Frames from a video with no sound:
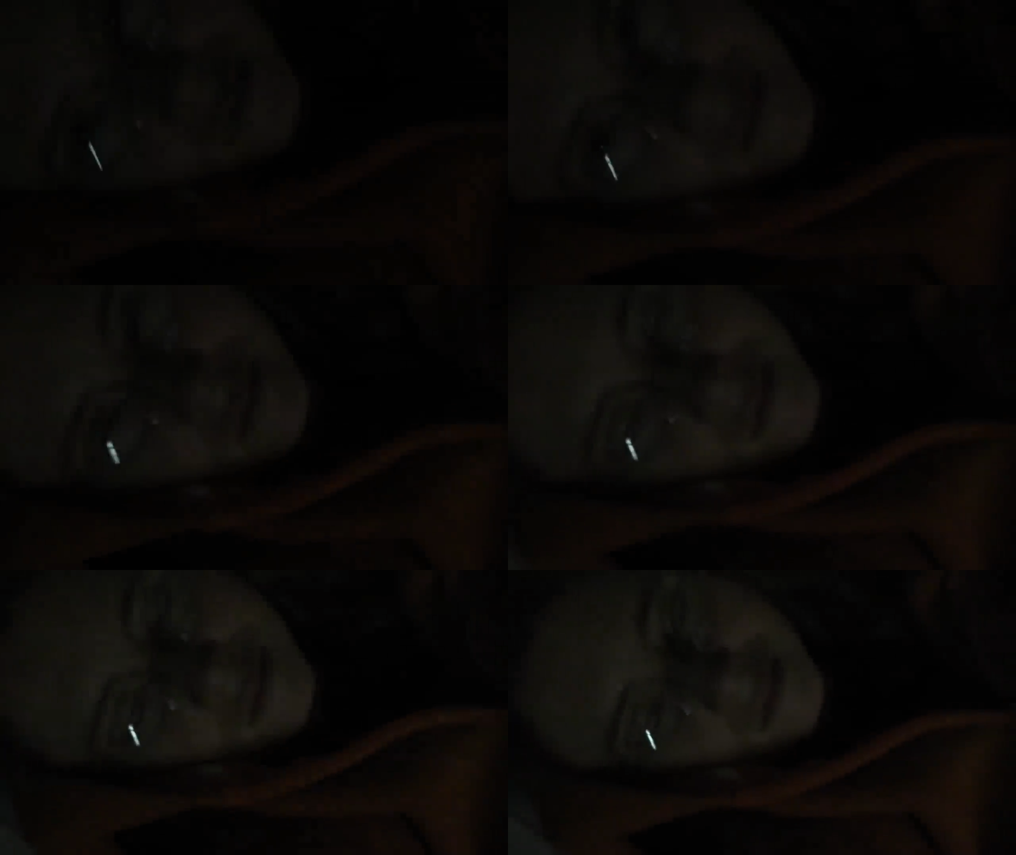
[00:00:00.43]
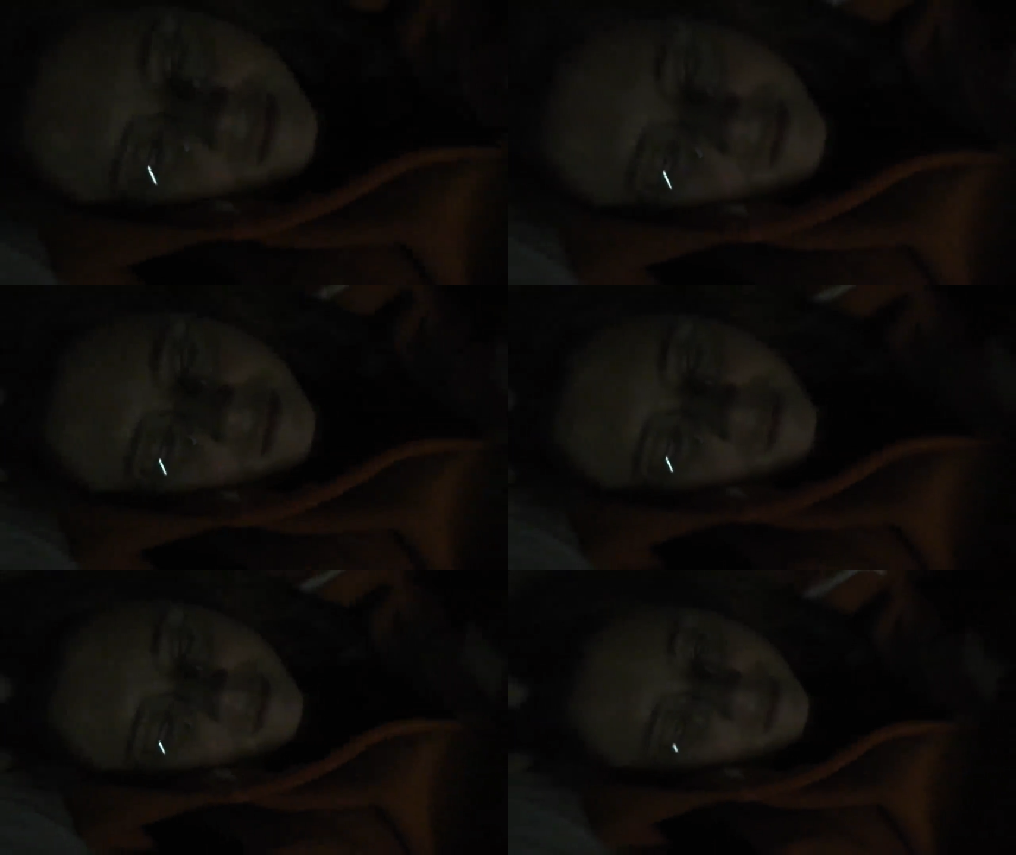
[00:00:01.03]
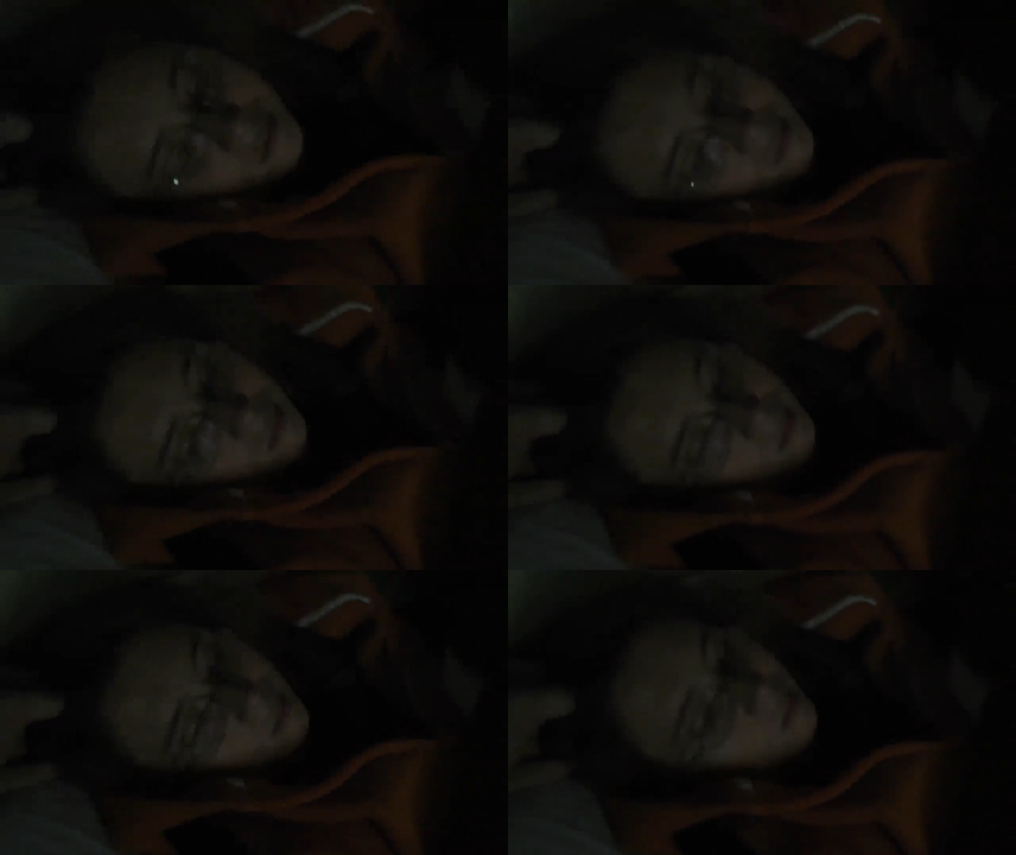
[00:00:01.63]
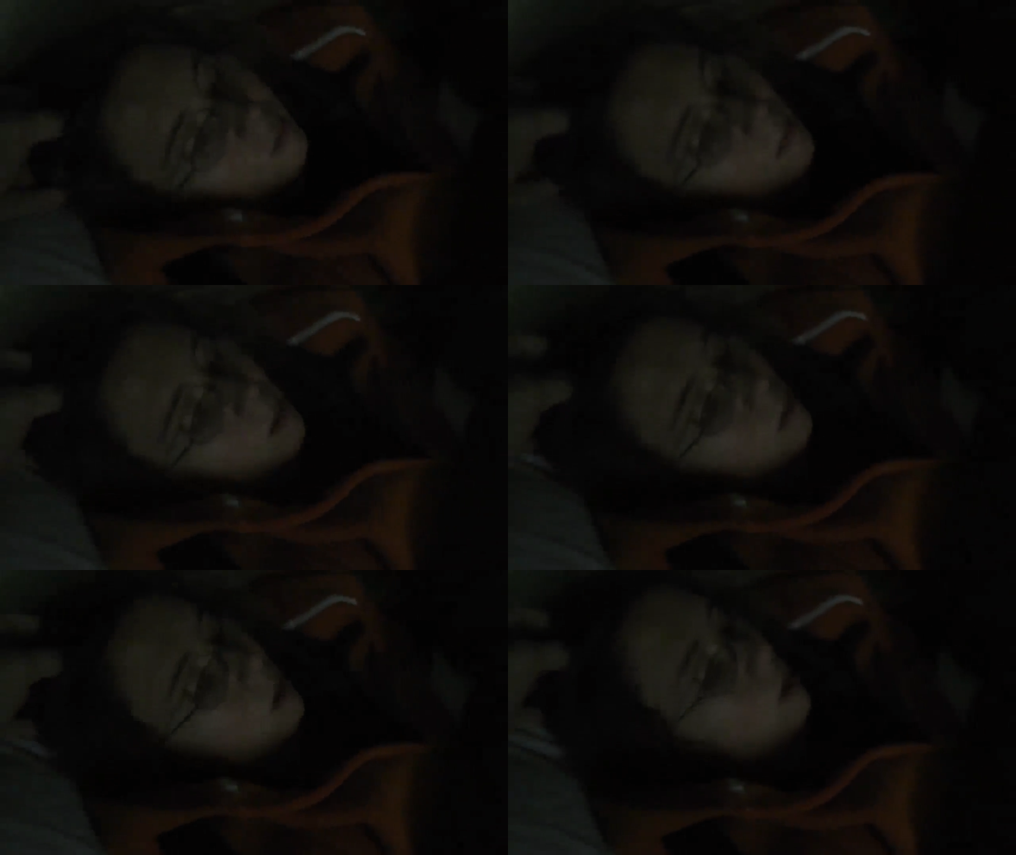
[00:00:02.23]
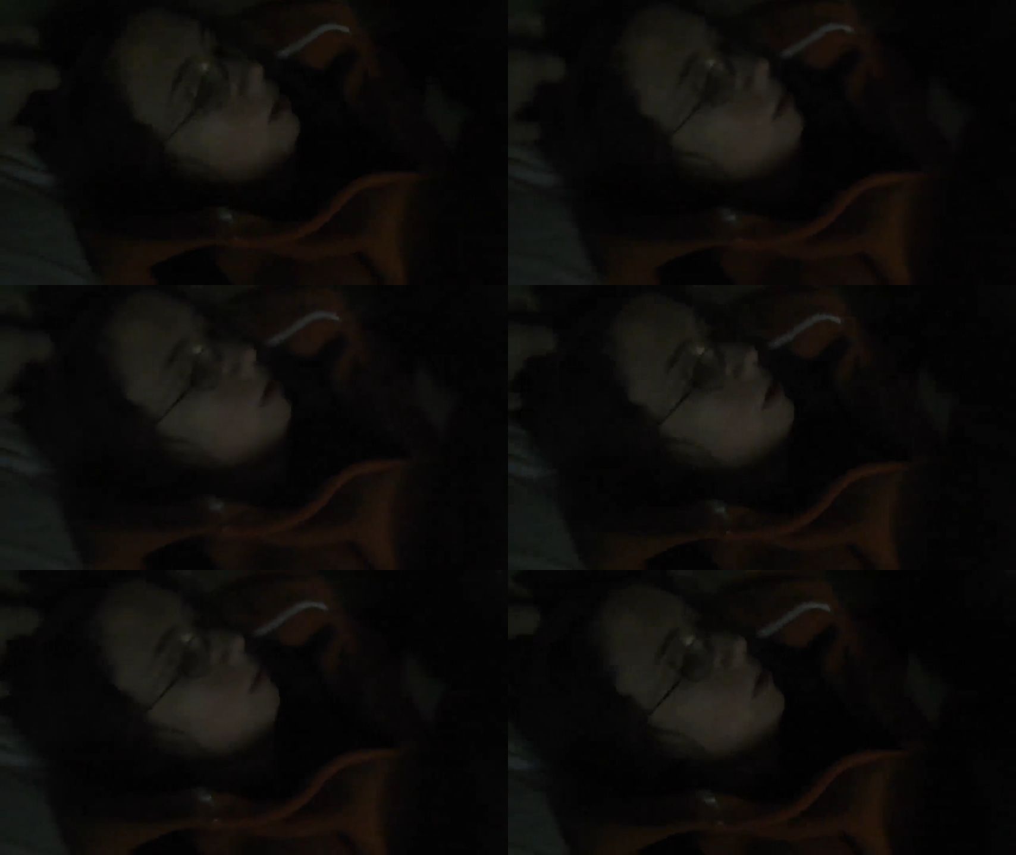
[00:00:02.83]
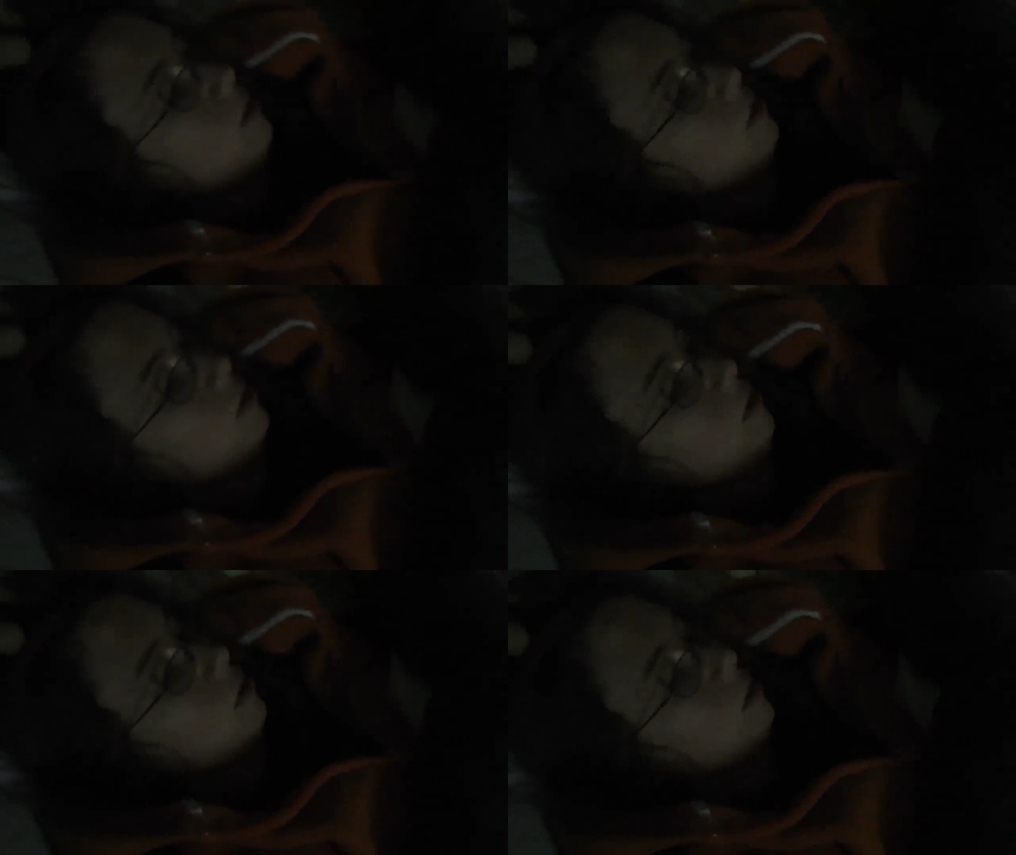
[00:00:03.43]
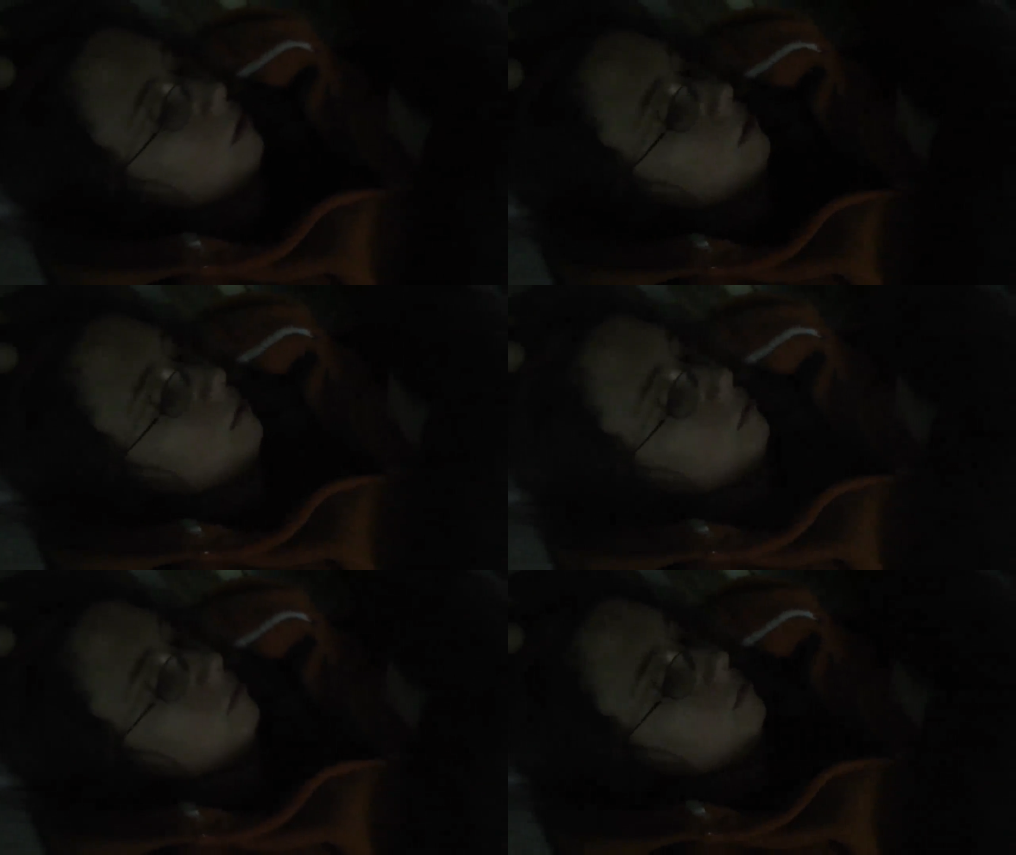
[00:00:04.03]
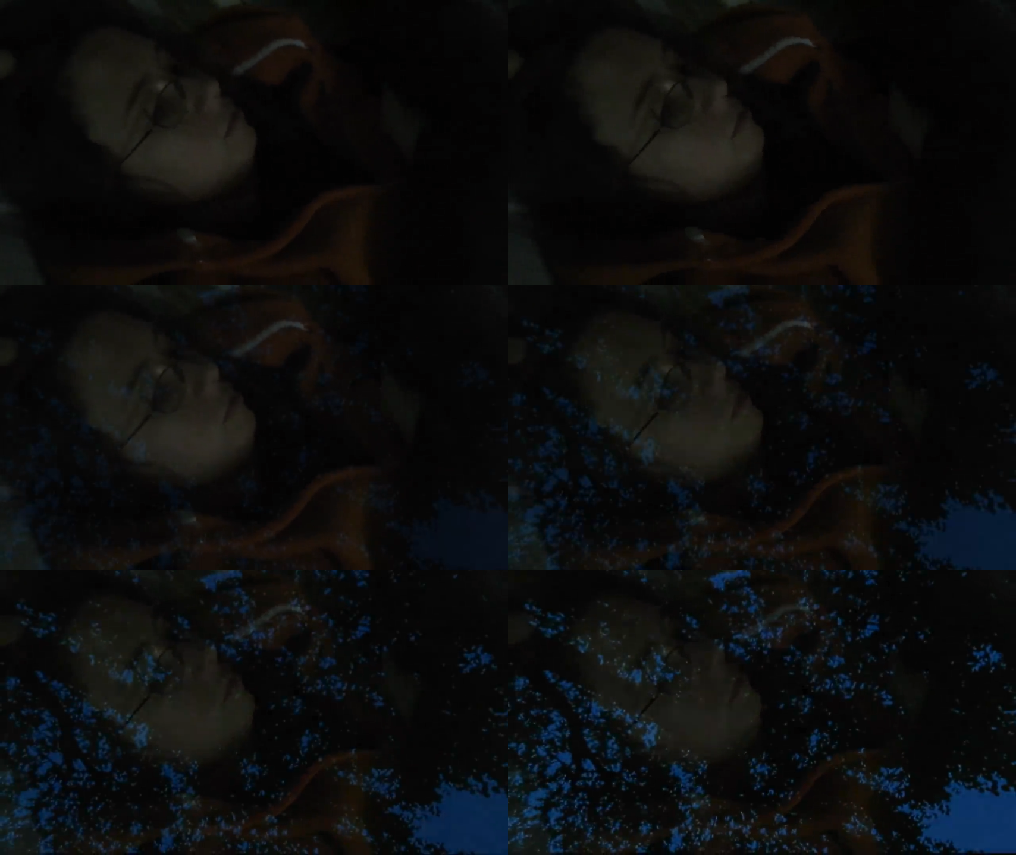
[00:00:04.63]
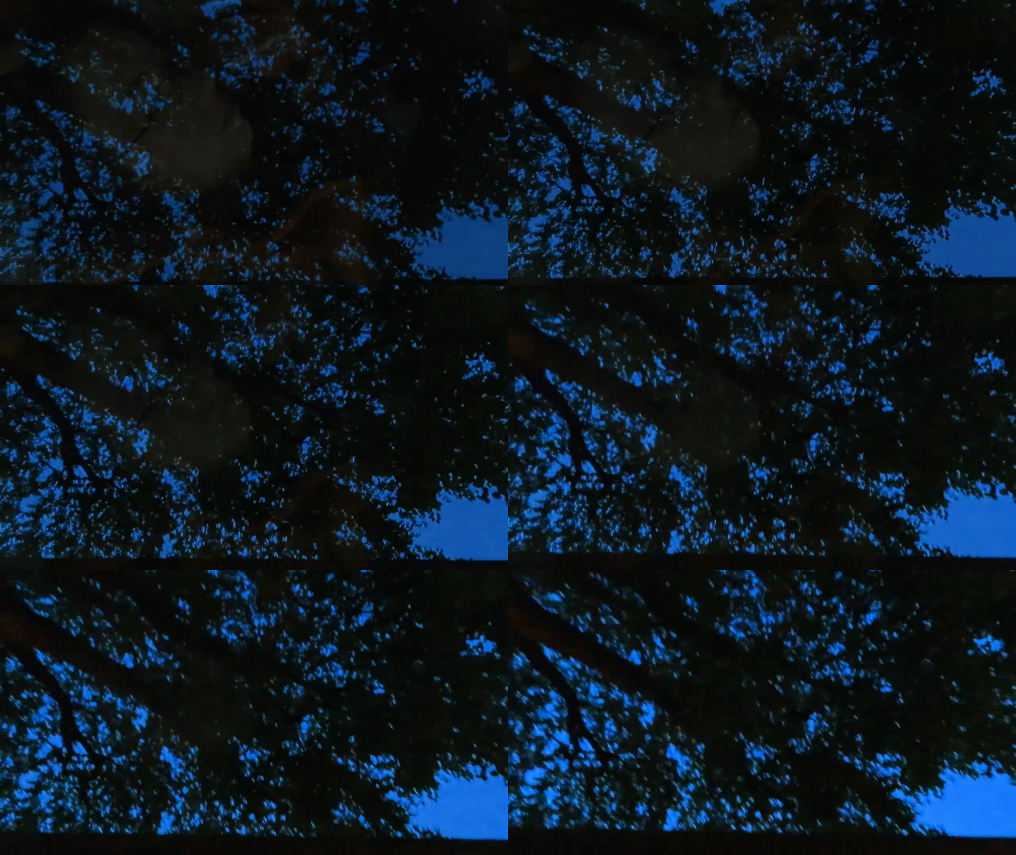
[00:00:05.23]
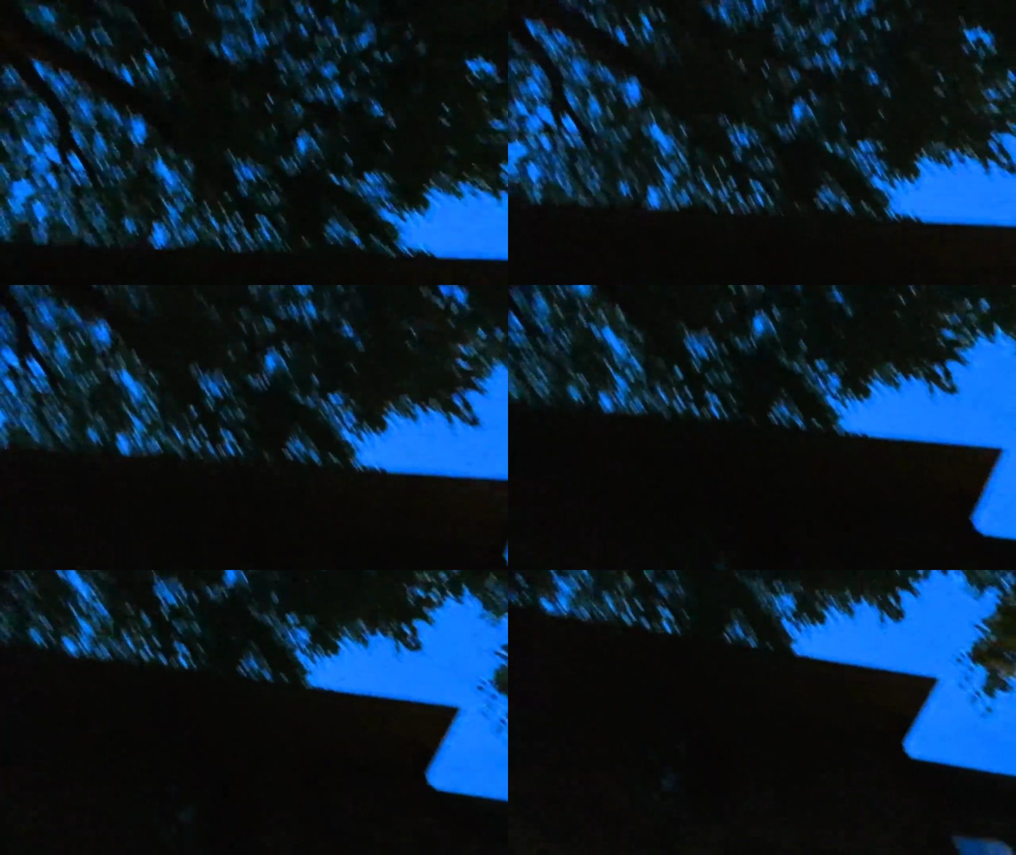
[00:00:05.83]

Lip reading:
[unreadable: no face in view]